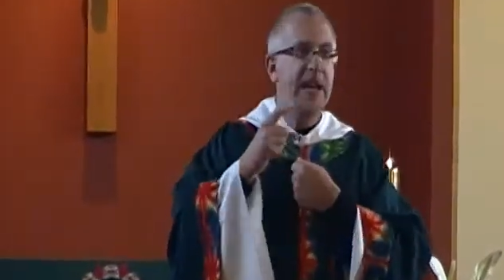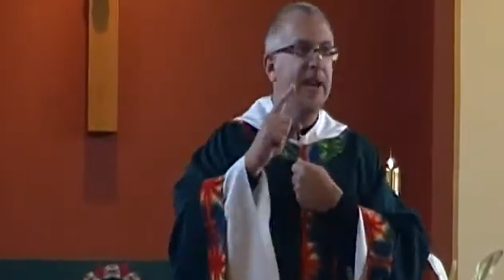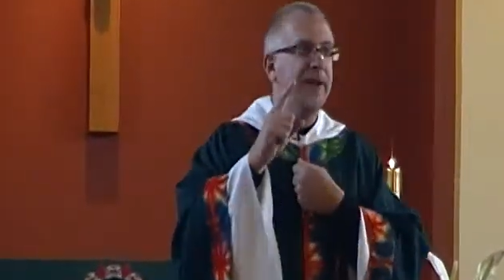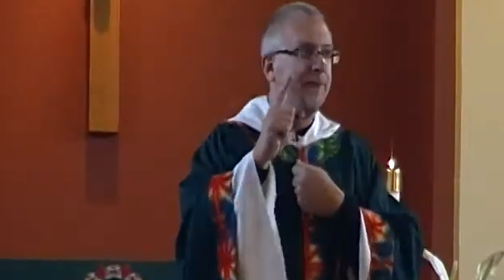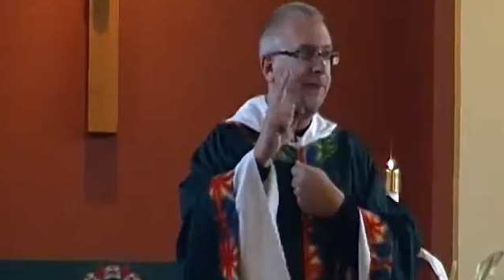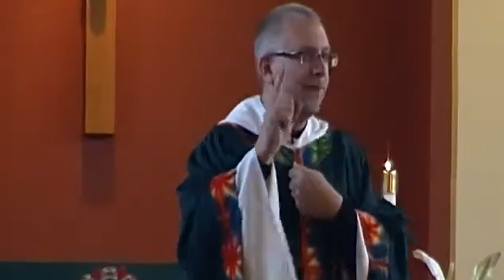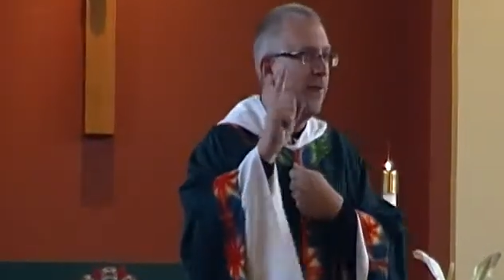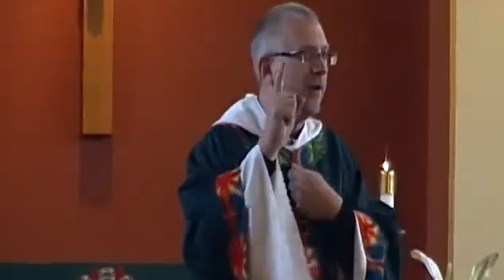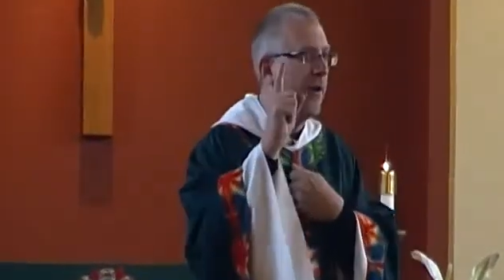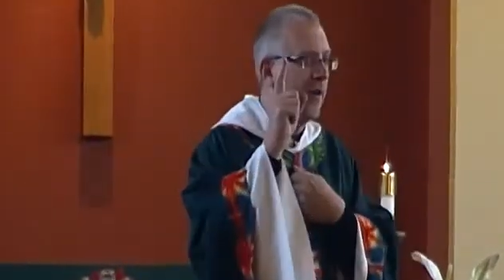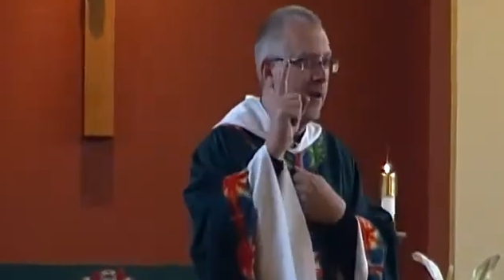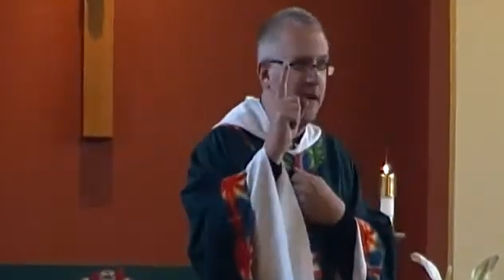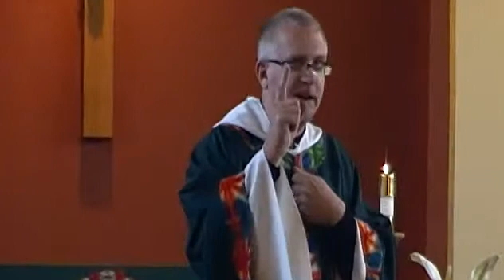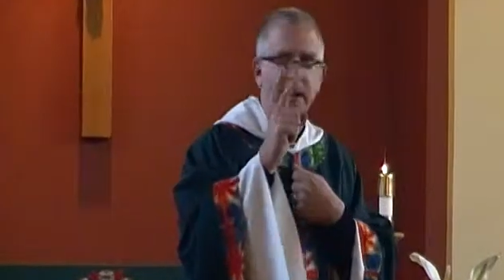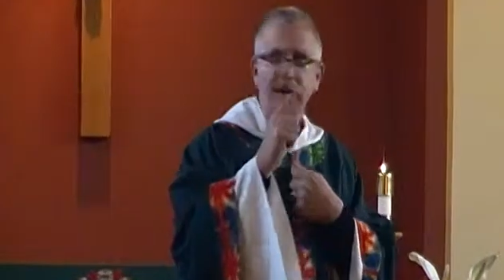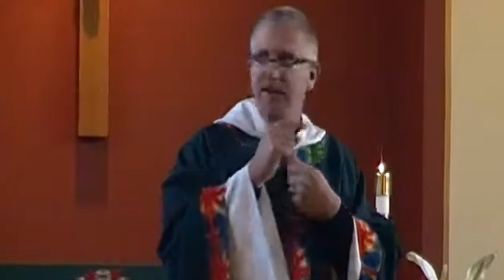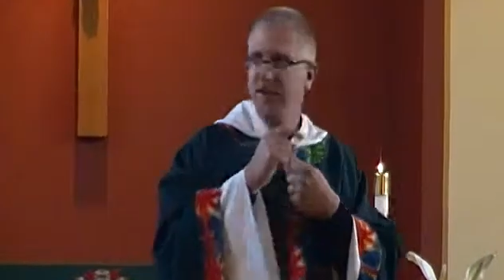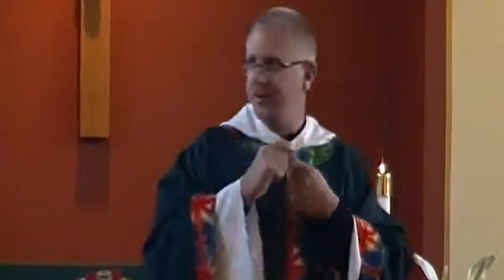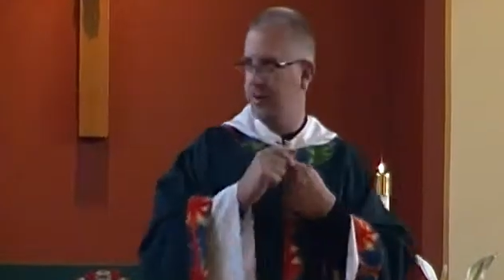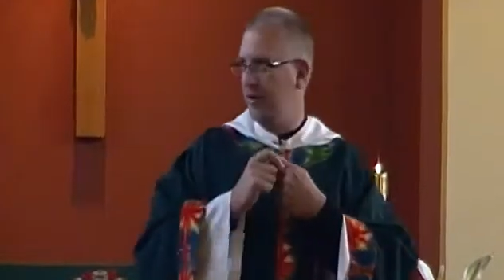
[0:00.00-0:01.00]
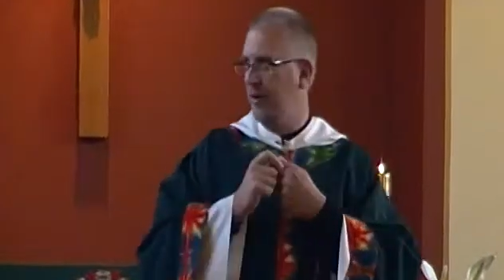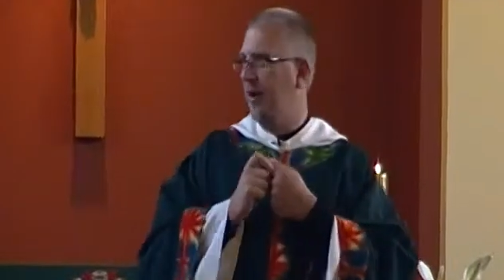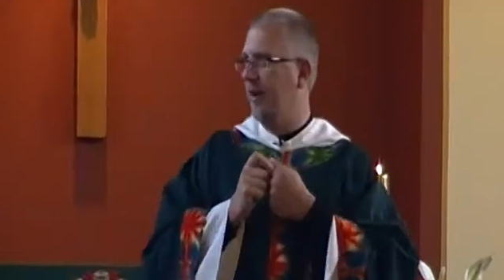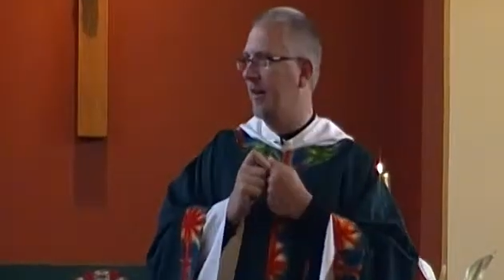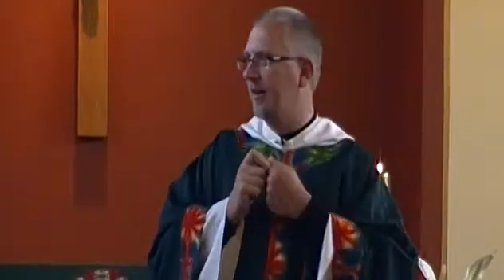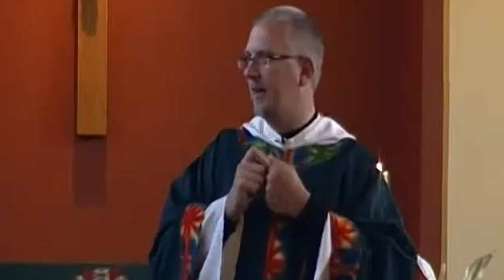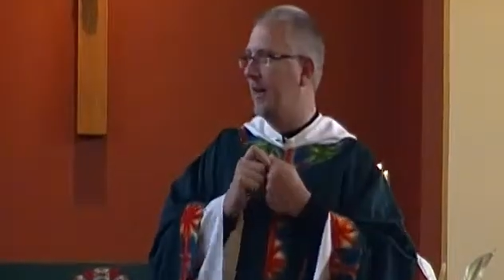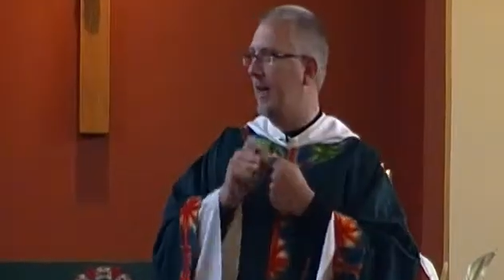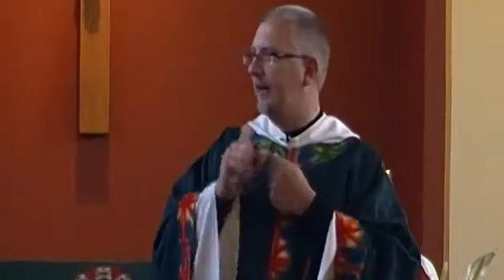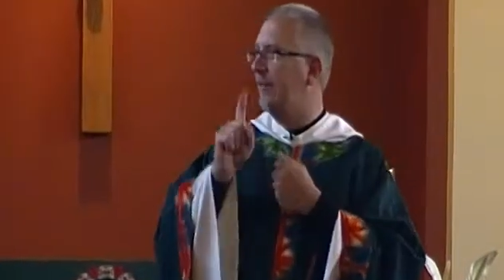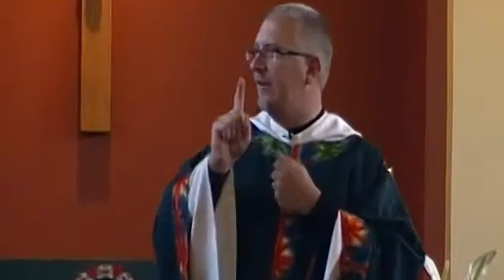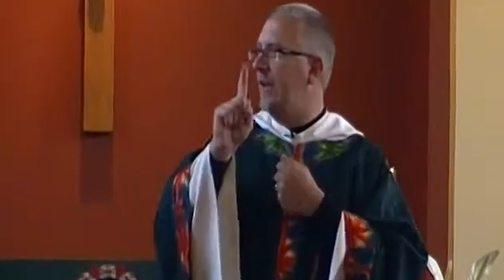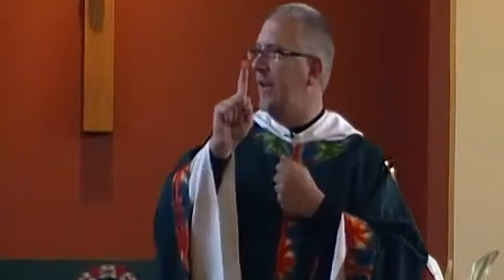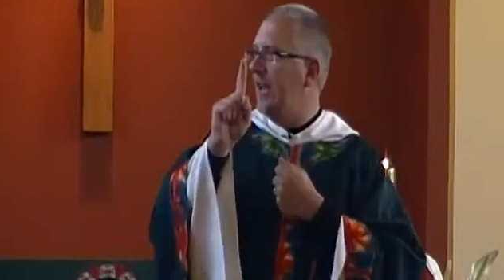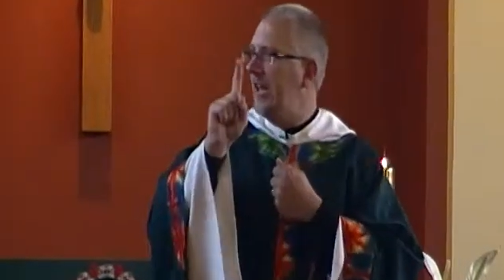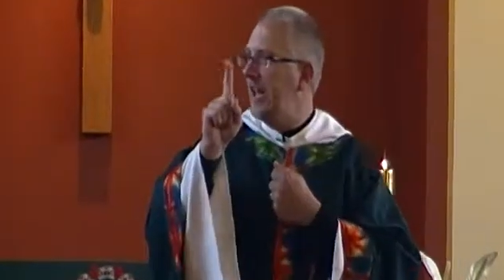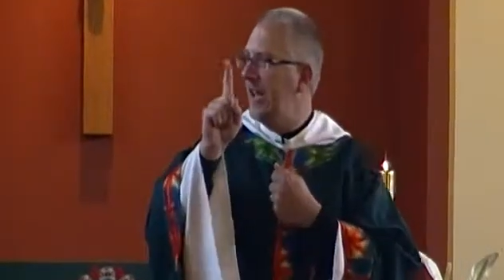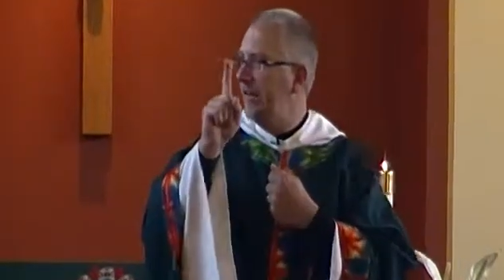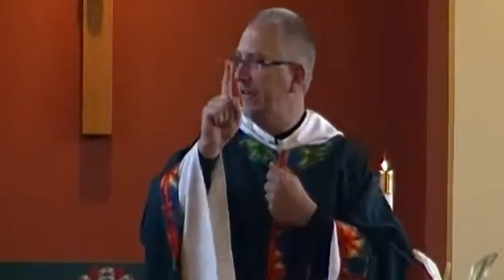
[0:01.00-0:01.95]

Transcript: if we're strong enough,